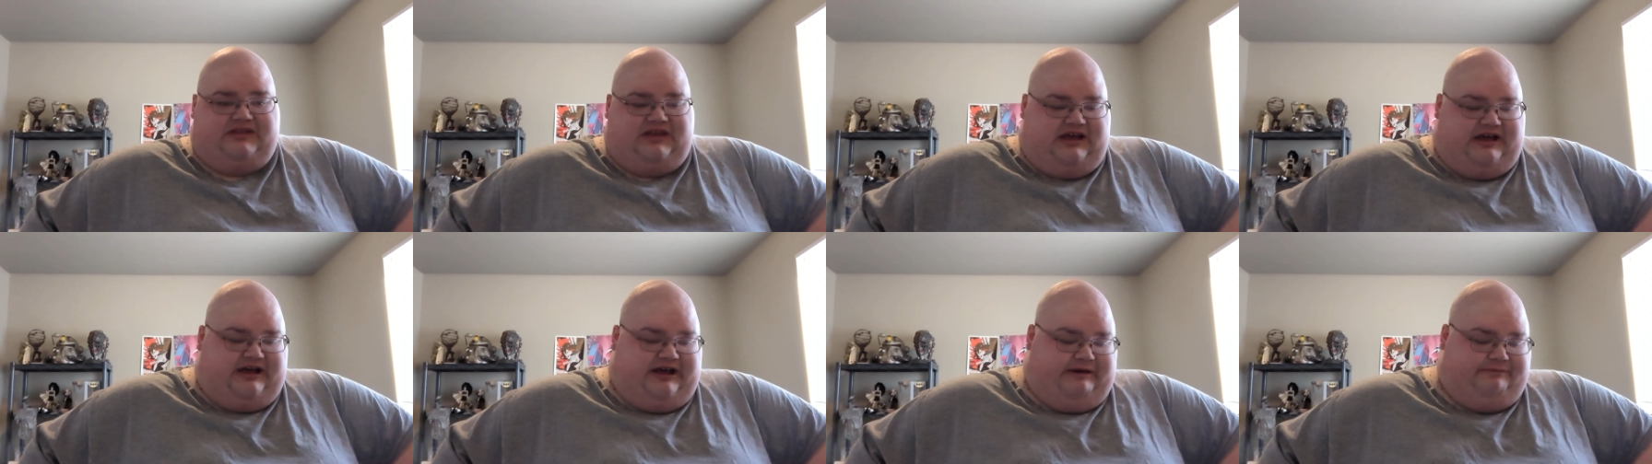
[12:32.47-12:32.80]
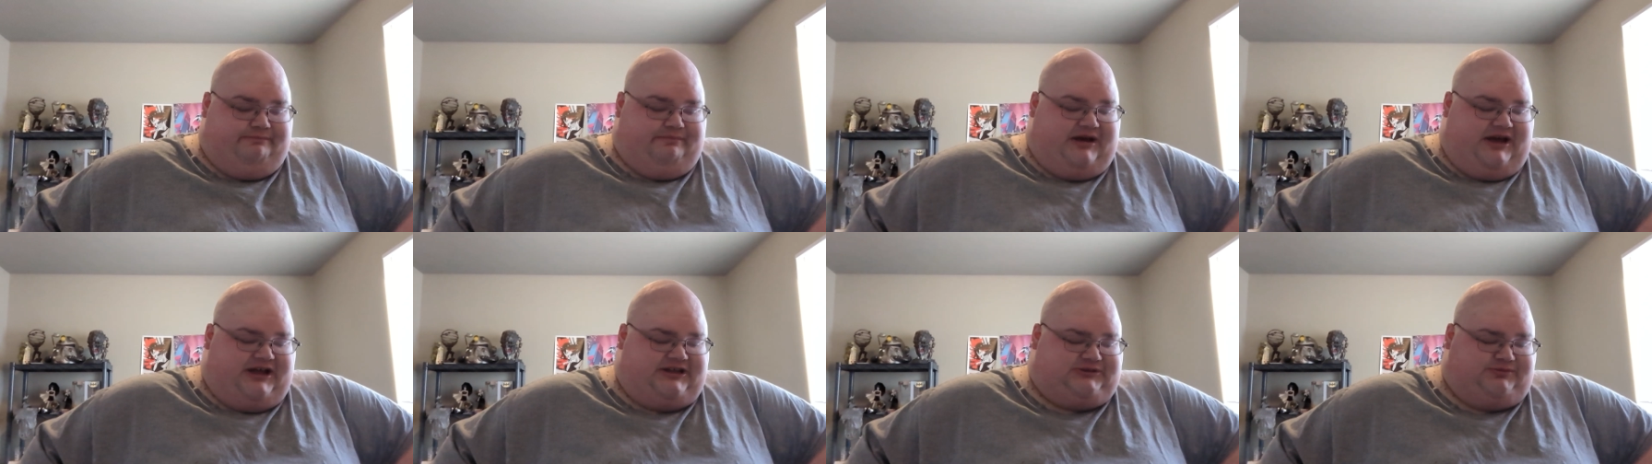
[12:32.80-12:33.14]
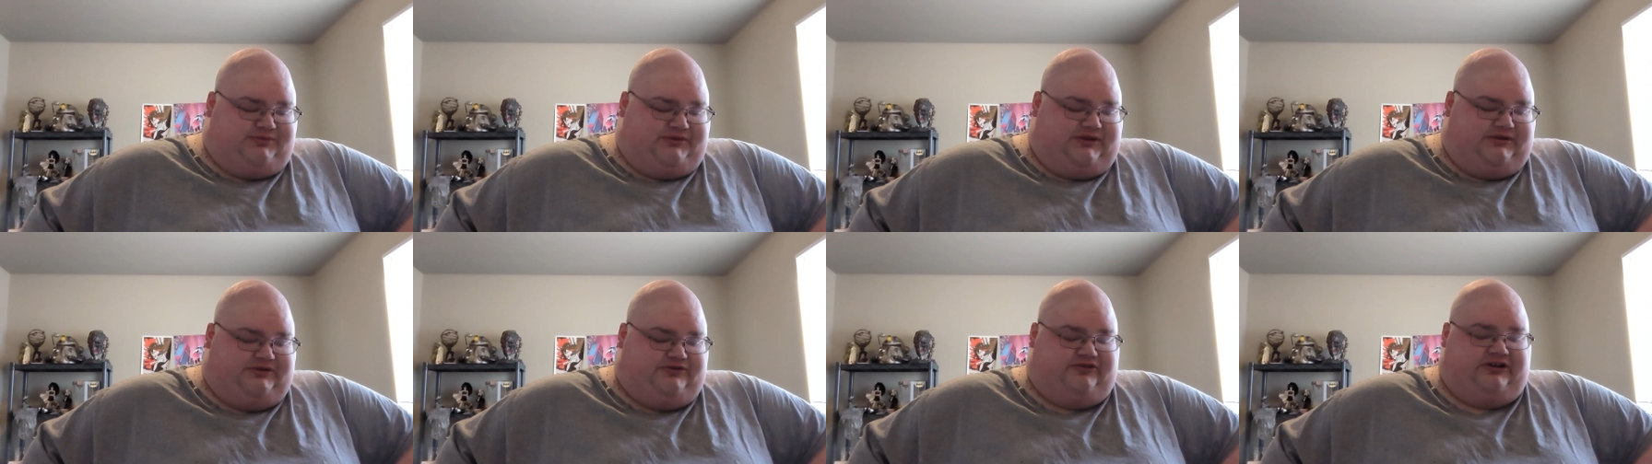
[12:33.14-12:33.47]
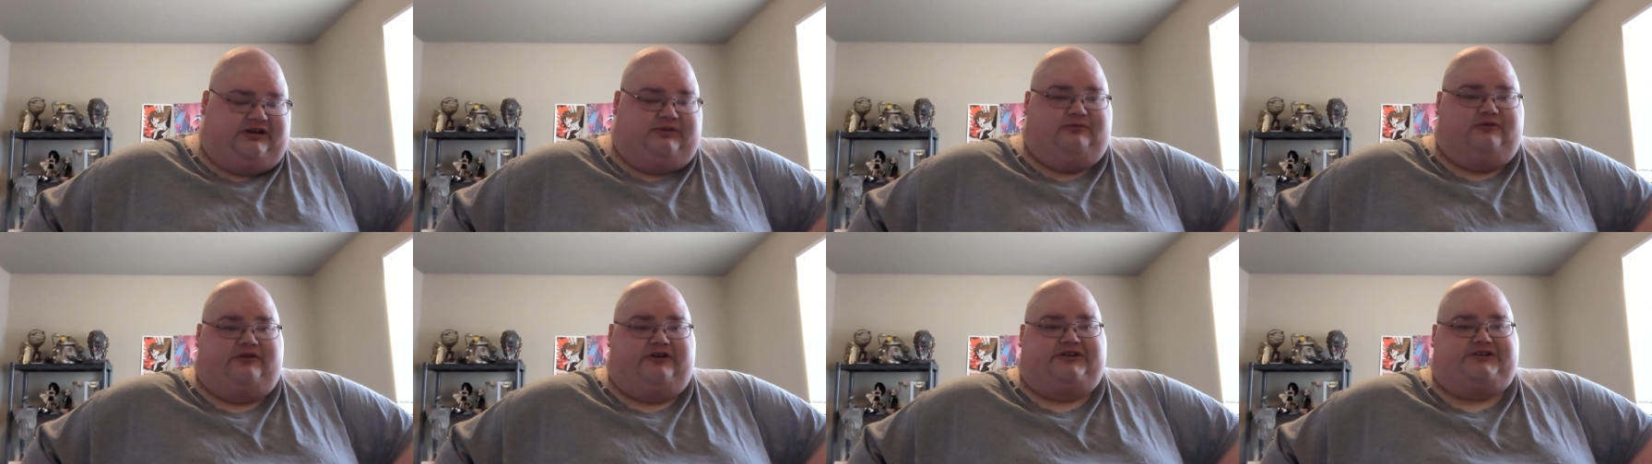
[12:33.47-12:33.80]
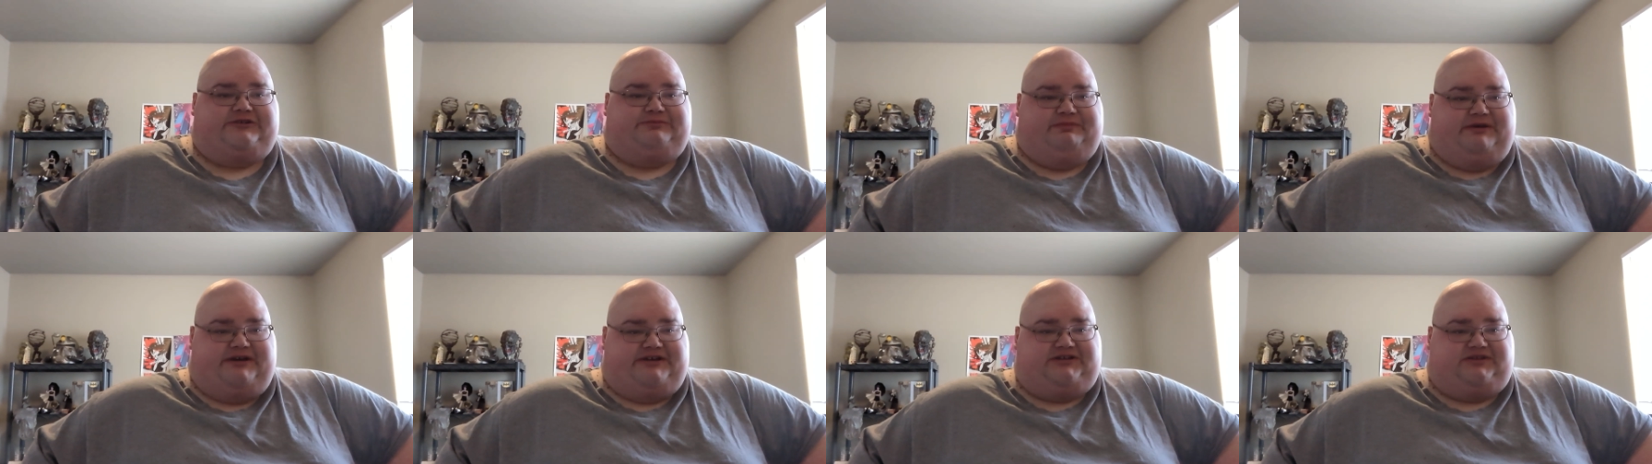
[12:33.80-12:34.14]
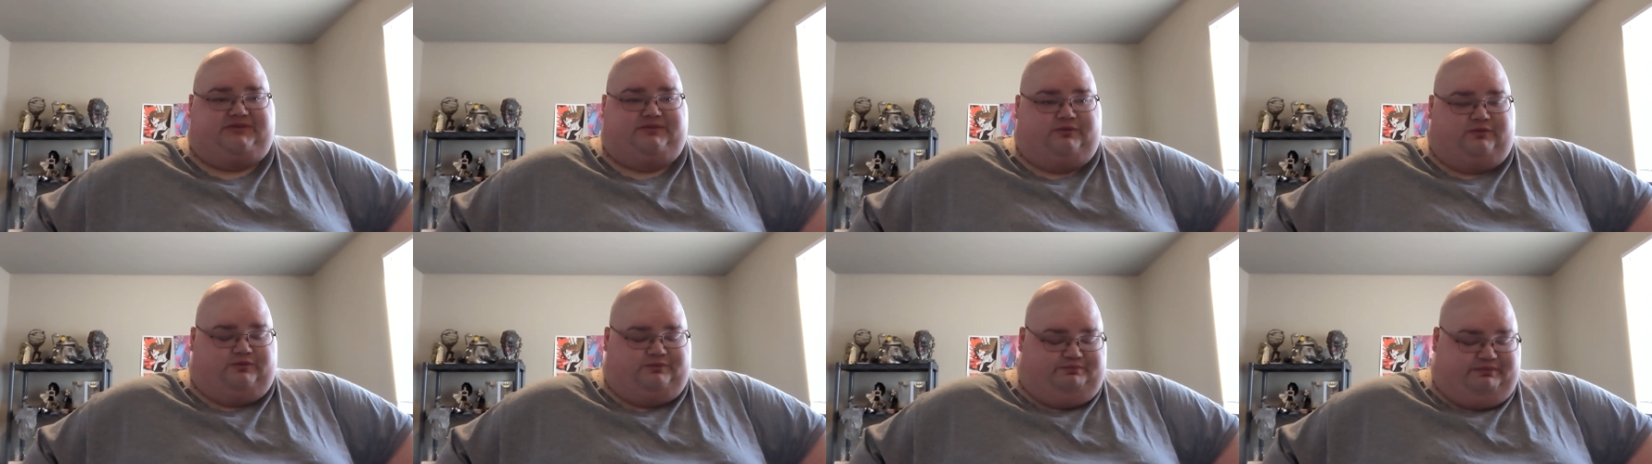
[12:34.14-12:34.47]
Possibly DreamWorks'
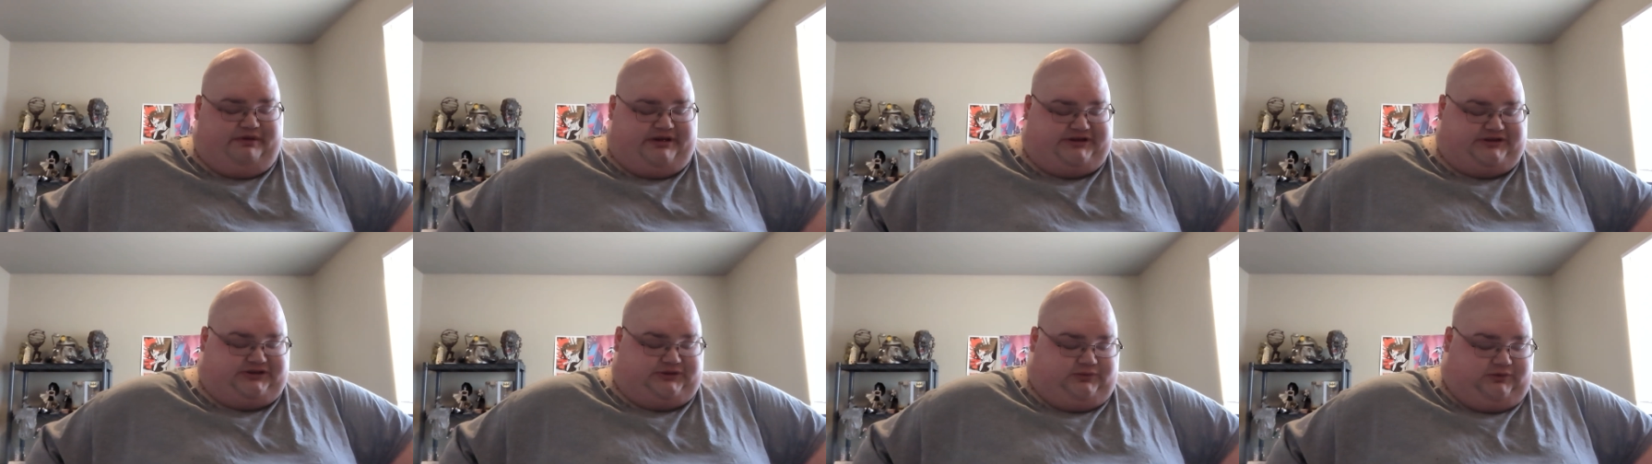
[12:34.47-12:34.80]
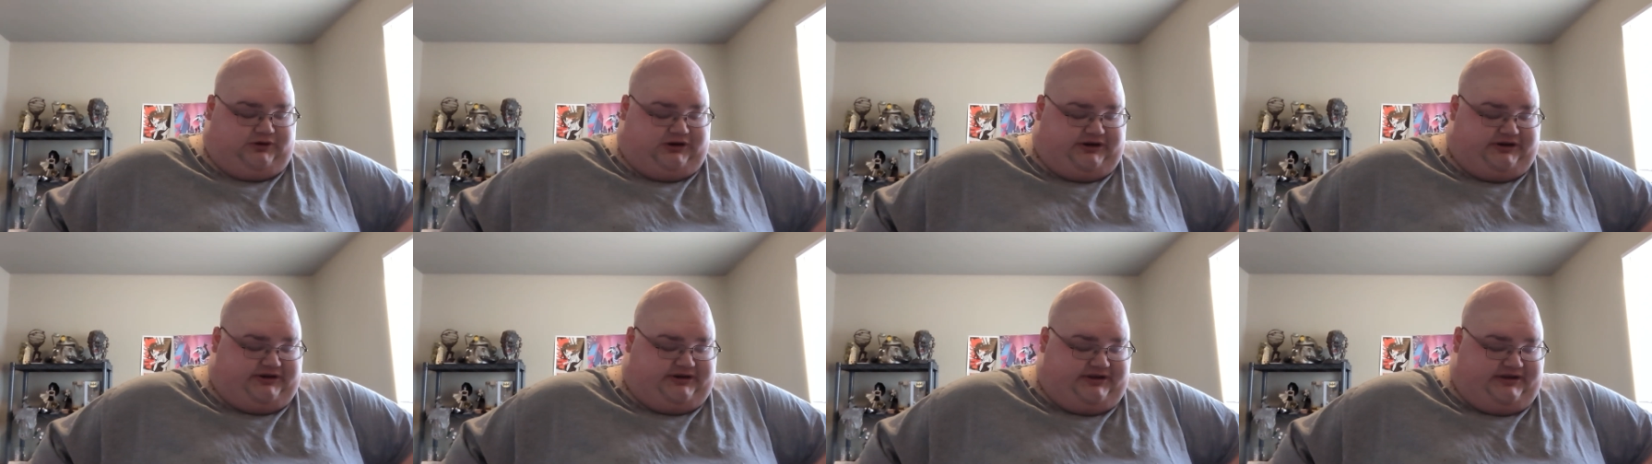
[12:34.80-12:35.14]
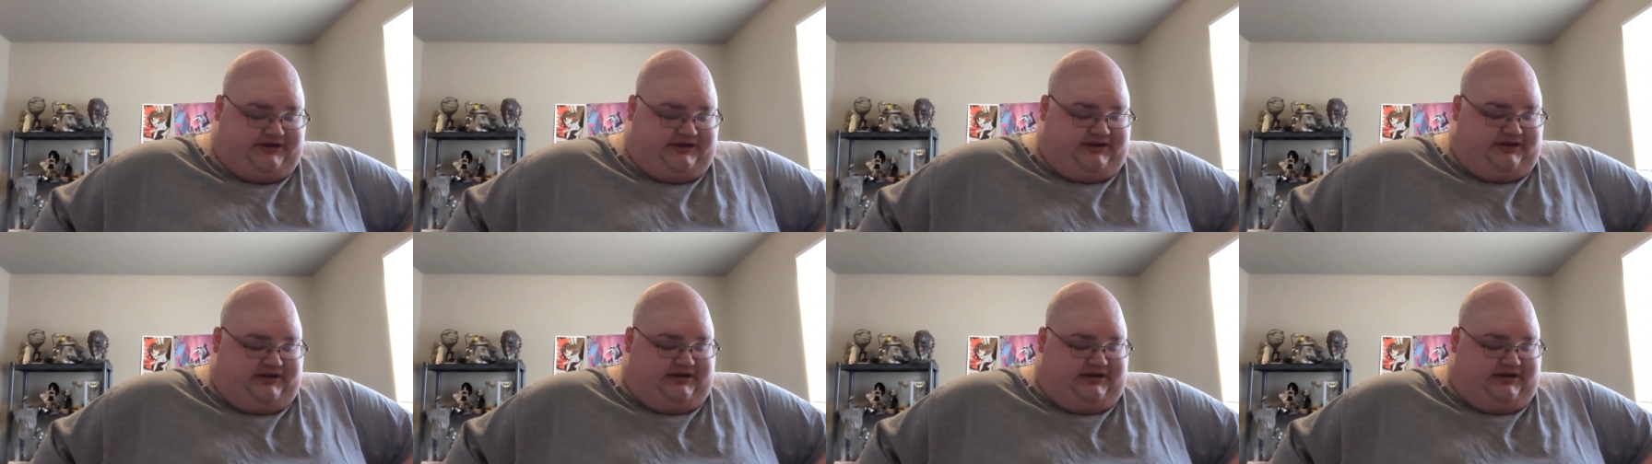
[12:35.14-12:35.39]
best work,